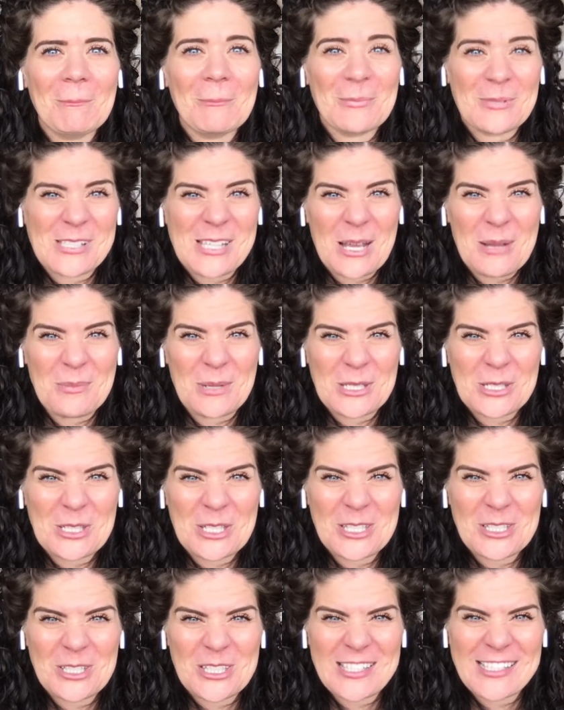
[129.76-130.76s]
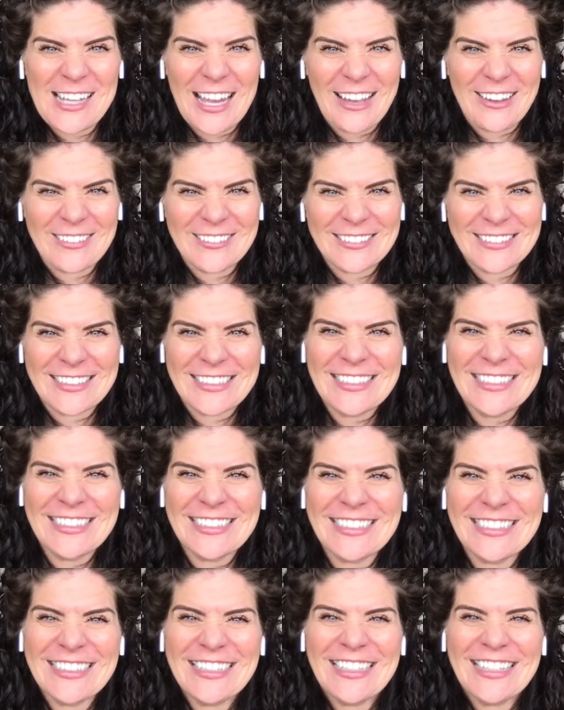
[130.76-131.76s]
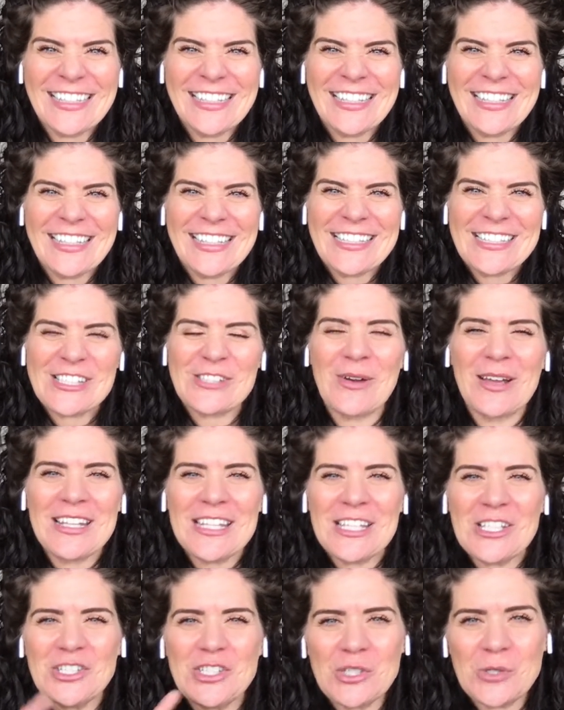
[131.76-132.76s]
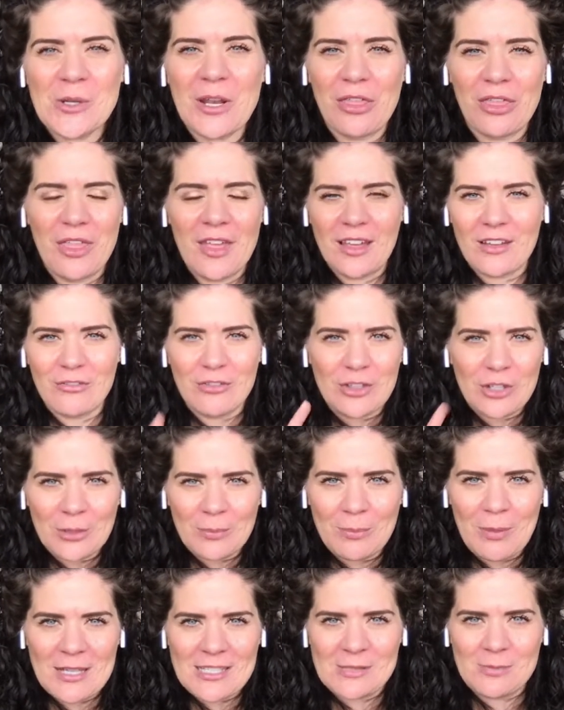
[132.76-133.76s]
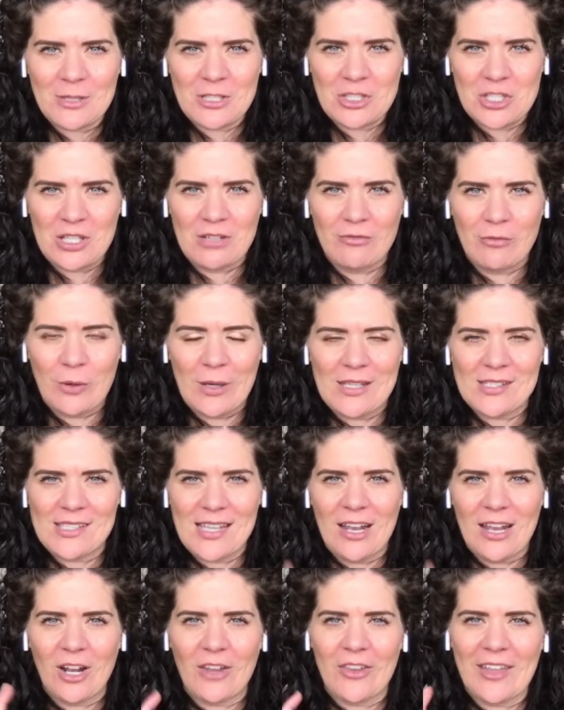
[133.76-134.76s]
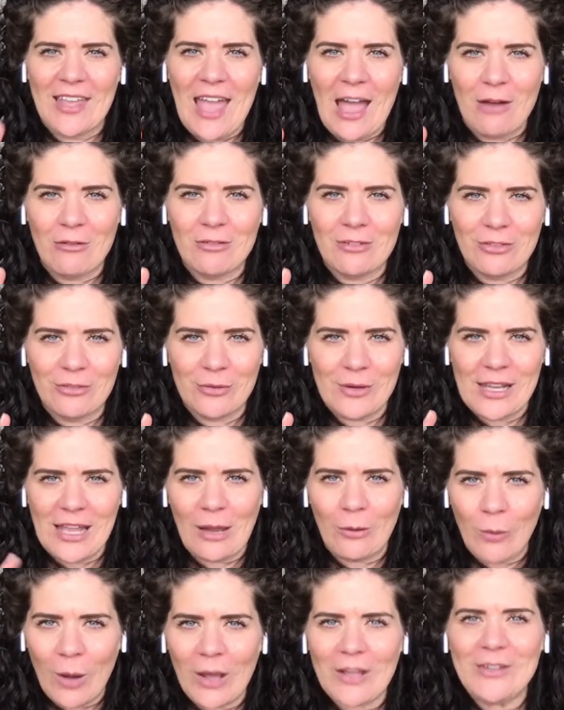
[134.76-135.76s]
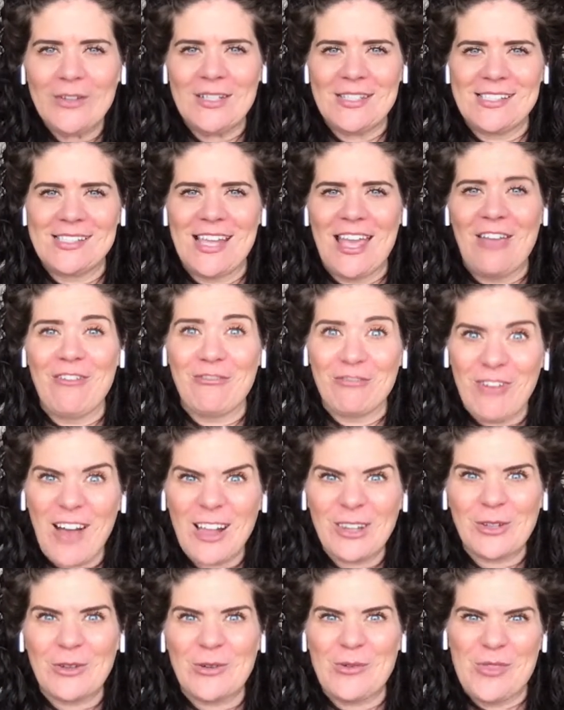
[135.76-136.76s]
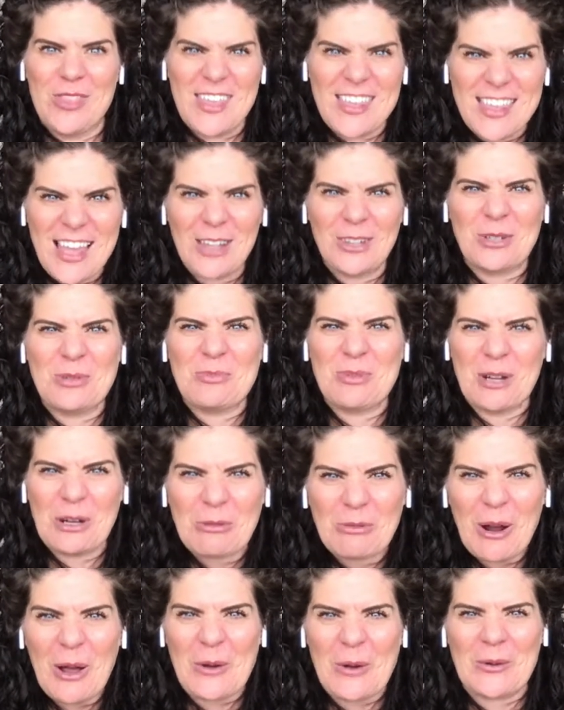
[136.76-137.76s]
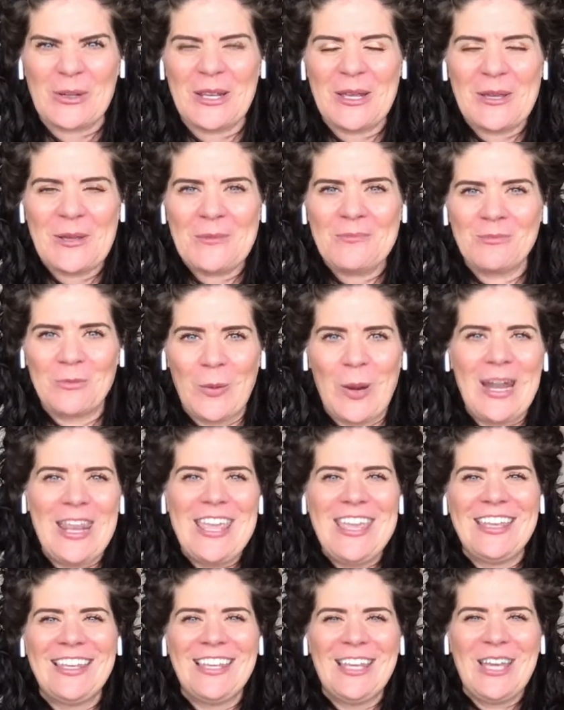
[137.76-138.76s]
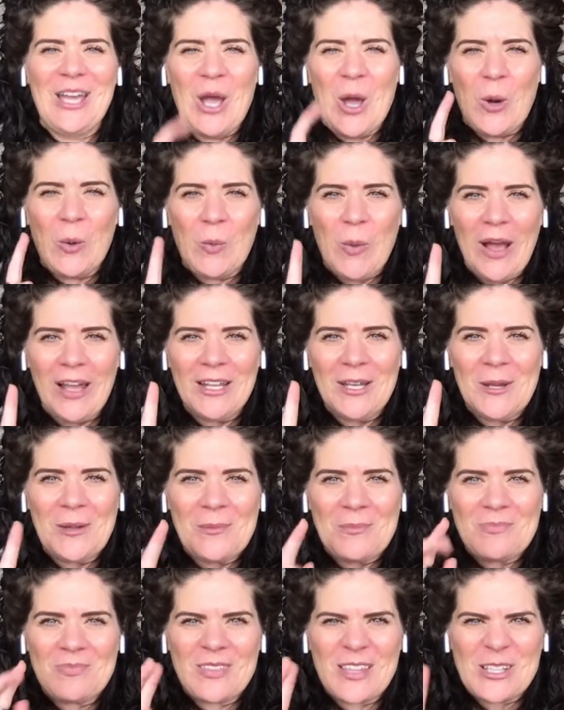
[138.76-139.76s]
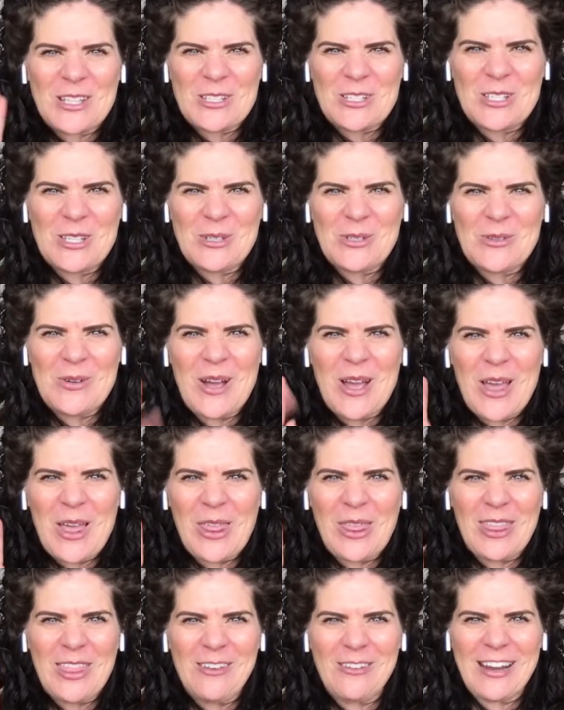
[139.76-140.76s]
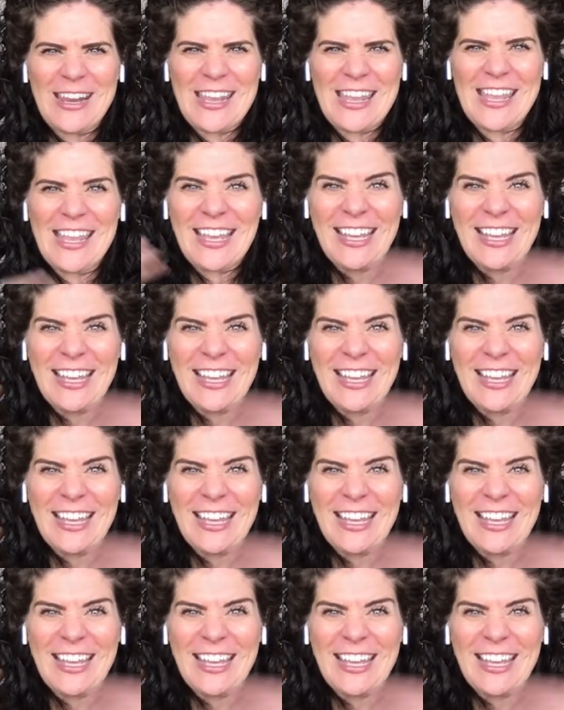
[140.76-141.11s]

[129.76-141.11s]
Is that a munchkin just now? So I need you to think of your best munchkin voice. And on the count of three, I want you to say, follow the yellow brick road. Ready? One, two, three.